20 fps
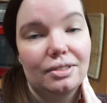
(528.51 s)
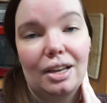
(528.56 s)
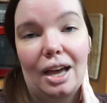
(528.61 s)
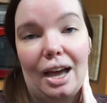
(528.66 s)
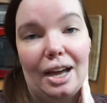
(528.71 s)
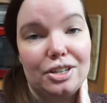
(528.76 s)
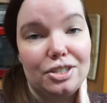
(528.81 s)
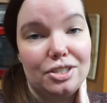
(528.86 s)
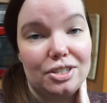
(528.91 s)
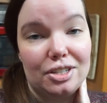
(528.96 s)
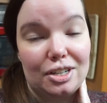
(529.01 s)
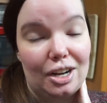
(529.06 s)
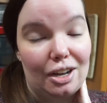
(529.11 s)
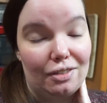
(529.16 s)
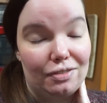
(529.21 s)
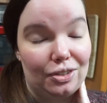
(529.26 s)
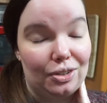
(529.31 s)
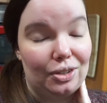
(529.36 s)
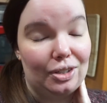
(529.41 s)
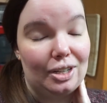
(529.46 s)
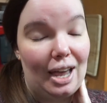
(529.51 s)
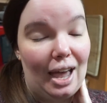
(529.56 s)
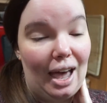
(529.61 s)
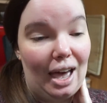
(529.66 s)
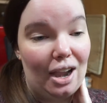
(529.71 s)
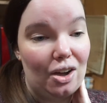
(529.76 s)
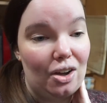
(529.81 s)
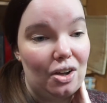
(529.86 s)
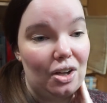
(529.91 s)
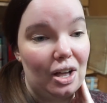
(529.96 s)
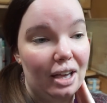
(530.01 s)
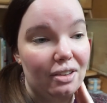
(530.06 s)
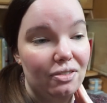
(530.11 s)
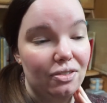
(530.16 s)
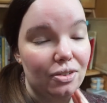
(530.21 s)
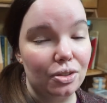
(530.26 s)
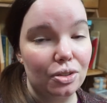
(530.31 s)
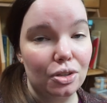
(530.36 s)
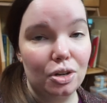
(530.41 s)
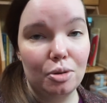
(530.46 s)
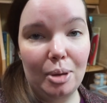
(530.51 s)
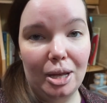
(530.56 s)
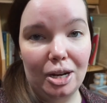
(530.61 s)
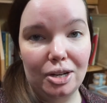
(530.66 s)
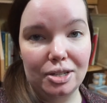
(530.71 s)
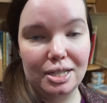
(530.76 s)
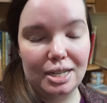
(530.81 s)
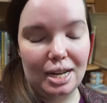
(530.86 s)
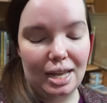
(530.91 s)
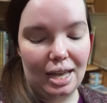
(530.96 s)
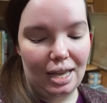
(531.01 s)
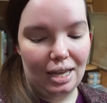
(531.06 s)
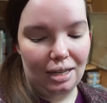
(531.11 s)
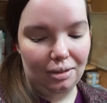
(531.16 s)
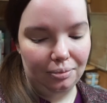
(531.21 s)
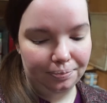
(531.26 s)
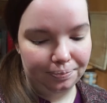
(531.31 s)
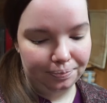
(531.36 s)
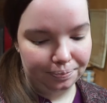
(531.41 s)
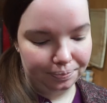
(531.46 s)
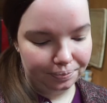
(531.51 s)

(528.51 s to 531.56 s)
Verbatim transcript: I just did not feel good at all. I feel a little better today.